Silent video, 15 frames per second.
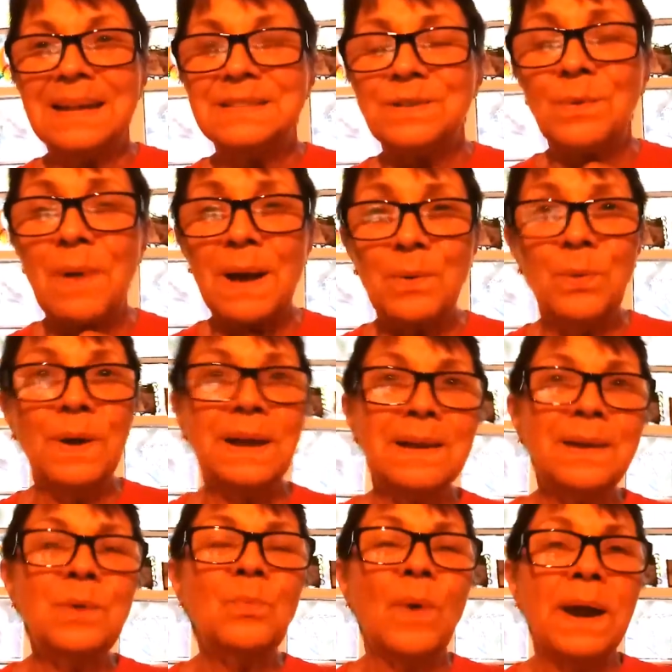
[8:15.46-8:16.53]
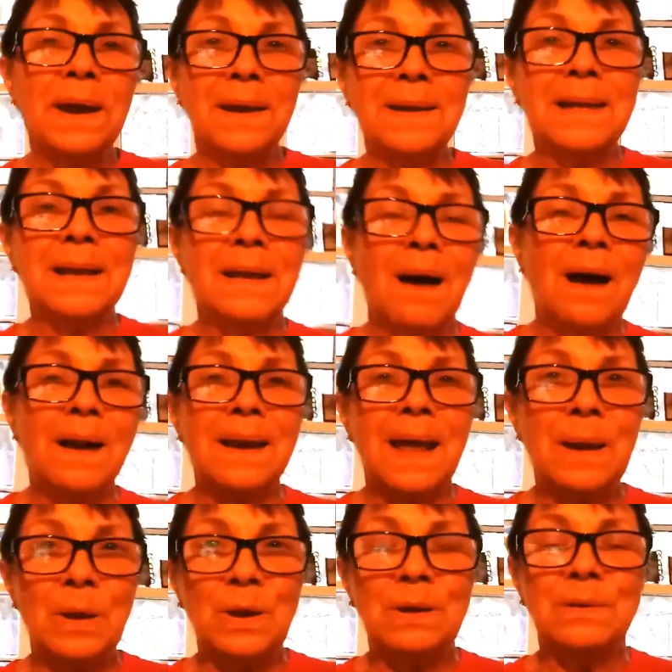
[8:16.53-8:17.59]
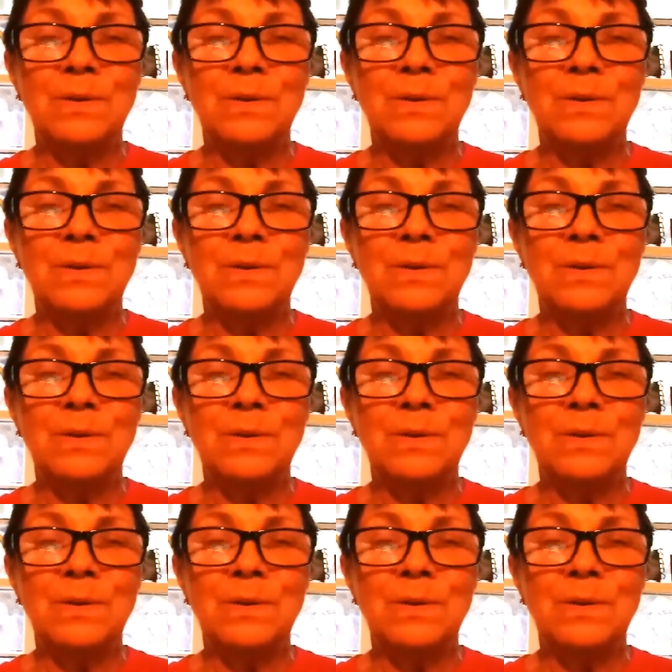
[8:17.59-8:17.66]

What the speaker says: So I quickly ran and got a